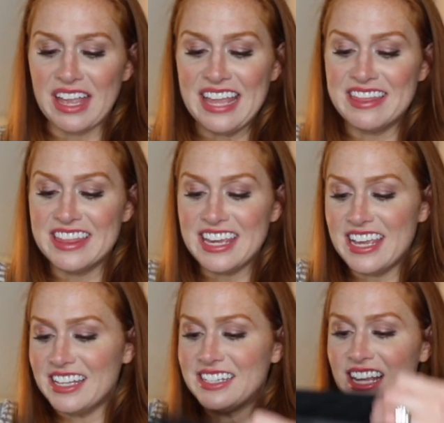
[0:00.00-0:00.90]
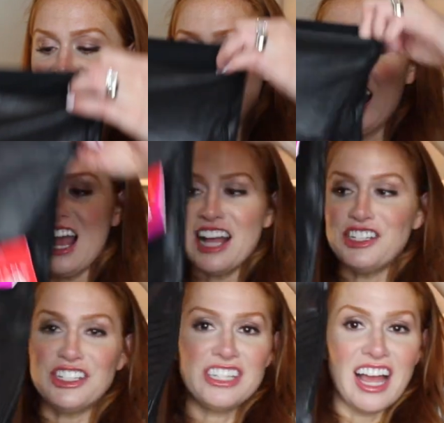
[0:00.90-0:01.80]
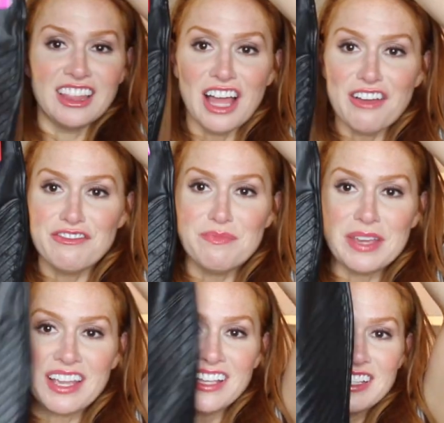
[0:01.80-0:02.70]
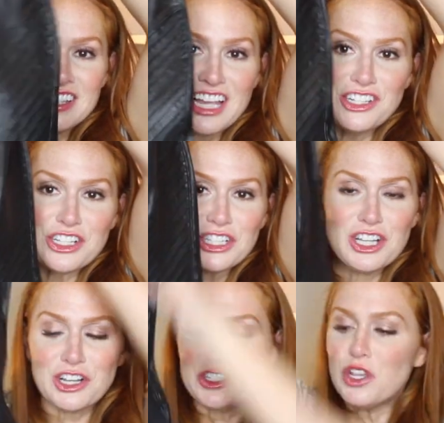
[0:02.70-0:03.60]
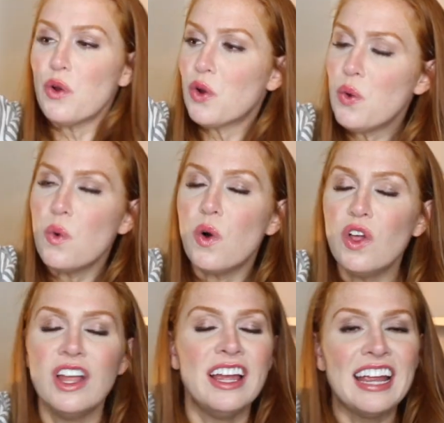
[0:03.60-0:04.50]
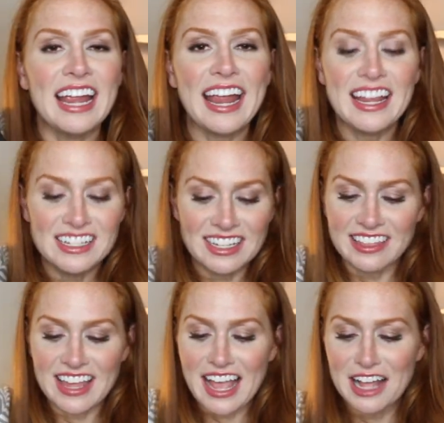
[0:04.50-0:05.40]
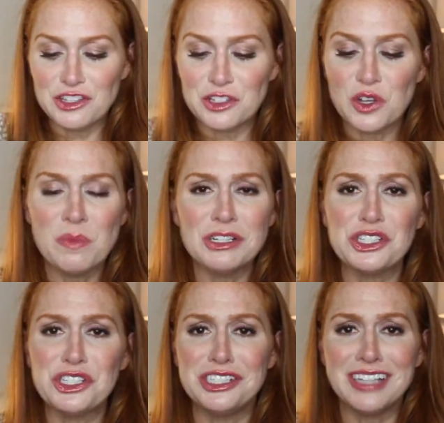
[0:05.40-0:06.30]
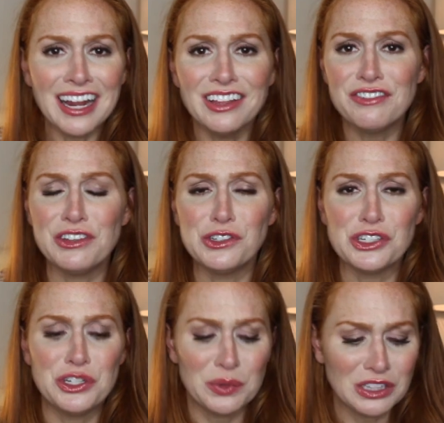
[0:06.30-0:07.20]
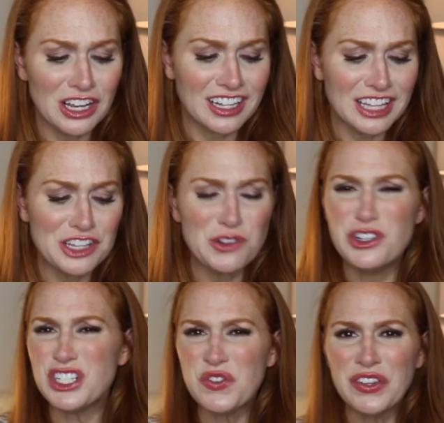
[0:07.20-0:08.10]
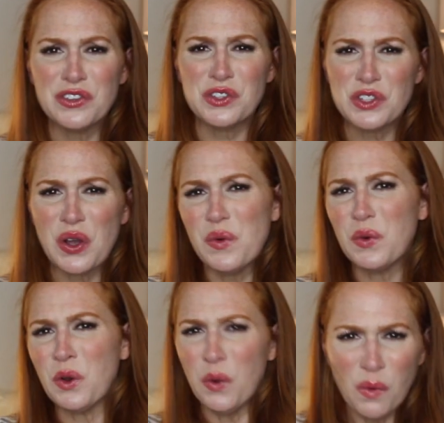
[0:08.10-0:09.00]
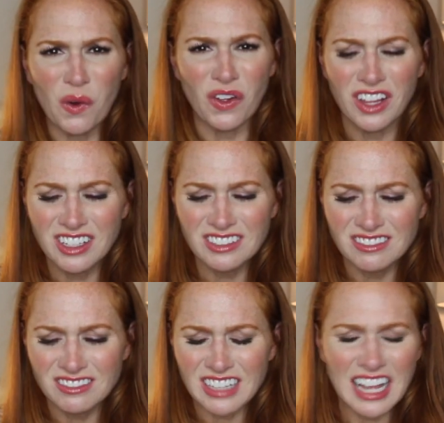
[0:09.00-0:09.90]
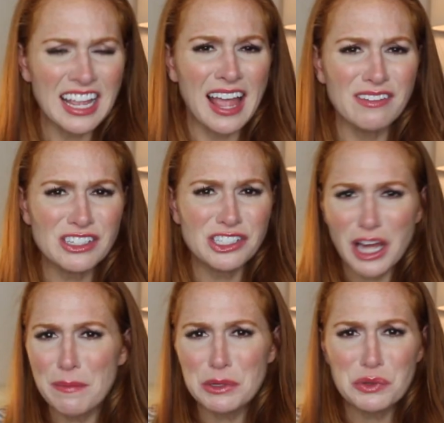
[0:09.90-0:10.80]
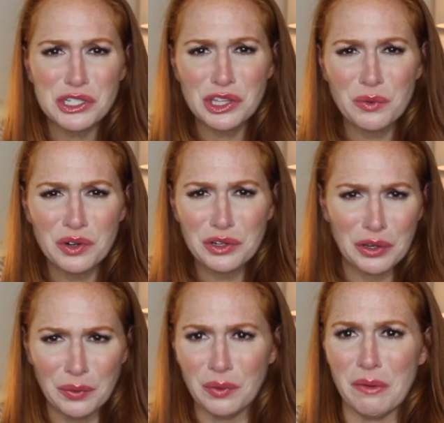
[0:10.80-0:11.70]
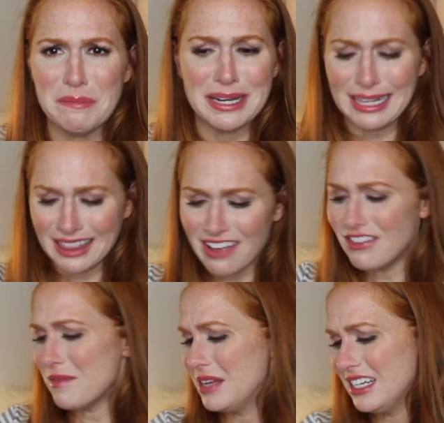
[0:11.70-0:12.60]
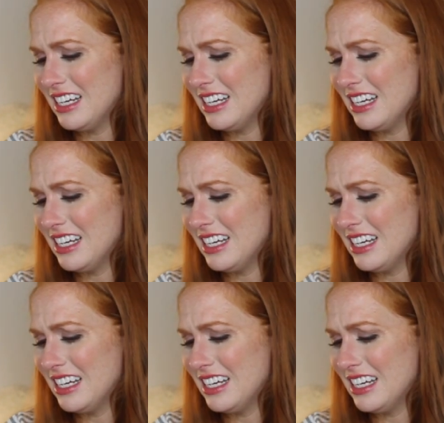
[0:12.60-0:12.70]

In these, I love, because they just look so cool and they add so much style infusion to a look. Like, you just feel so cool. I have to stop using the word cool, but I love them.